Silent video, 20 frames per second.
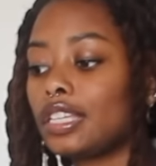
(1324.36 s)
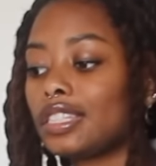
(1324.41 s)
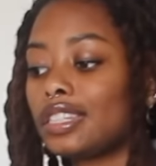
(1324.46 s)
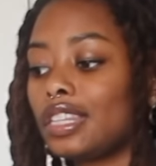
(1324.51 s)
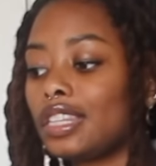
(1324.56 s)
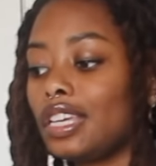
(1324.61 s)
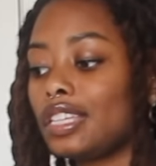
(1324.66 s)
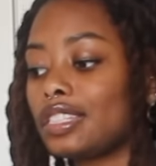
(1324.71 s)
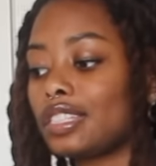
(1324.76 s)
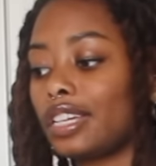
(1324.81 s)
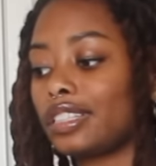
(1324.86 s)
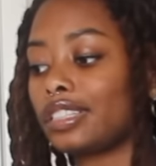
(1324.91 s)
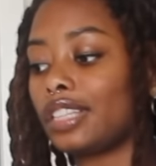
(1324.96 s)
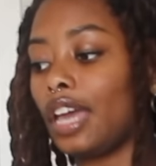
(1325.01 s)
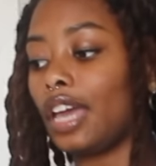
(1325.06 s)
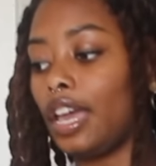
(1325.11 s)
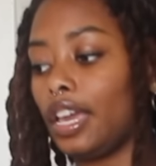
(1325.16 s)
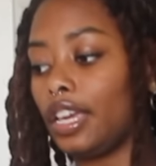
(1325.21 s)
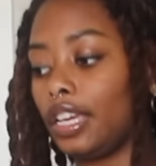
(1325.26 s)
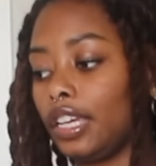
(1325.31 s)
things like
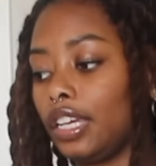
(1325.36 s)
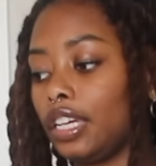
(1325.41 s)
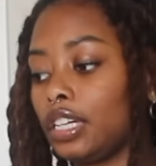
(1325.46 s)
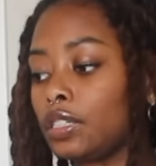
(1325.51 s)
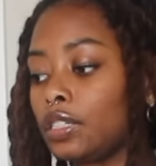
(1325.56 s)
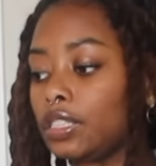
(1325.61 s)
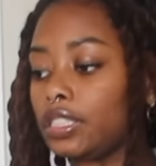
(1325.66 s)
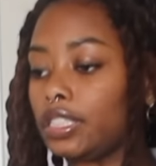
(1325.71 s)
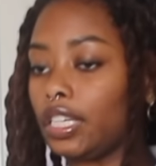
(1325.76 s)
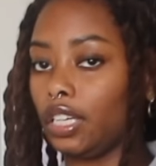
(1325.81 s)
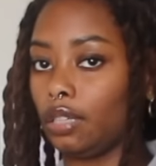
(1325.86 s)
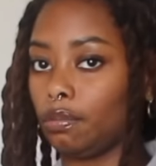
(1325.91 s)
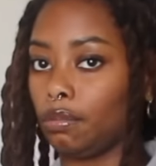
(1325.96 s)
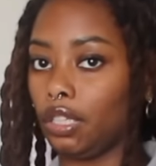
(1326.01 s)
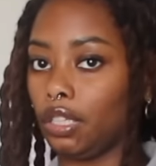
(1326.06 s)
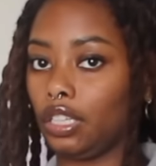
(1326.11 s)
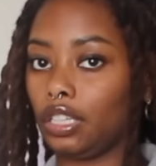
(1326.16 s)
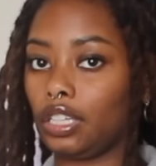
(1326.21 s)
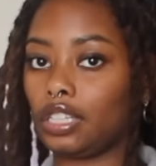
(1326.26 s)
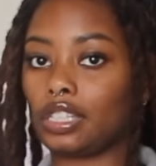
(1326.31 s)
that irritate
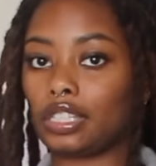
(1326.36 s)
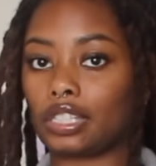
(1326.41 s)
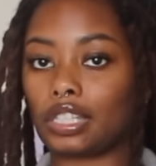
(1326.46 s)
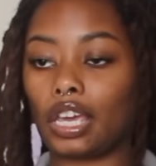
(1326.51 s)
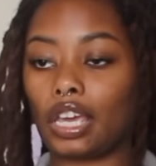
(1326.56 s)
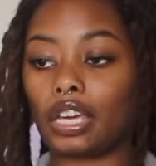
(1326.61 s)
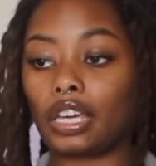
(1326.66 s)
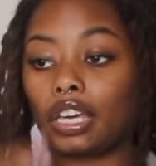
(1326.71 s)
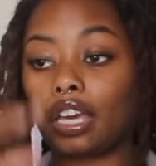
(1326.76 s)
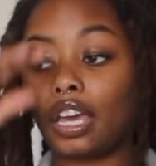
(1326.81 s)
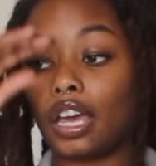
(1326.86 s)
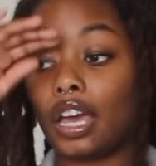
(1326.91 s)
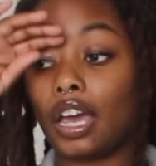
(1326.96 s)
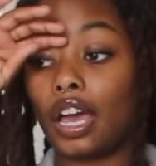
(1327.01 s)
me, because it's like,